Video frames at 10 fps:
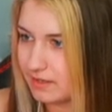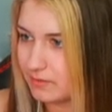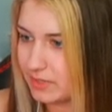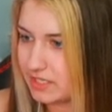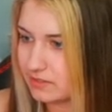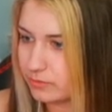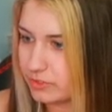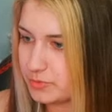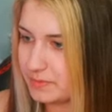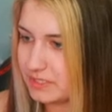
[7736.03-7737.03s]
Wait,
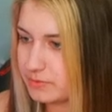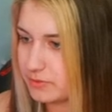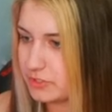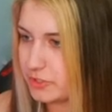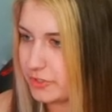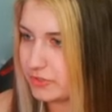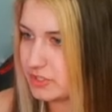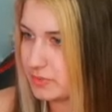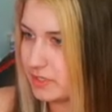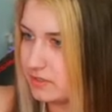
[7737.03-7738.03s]
which one am I supposed to turn?
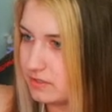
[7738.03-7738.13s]
This one?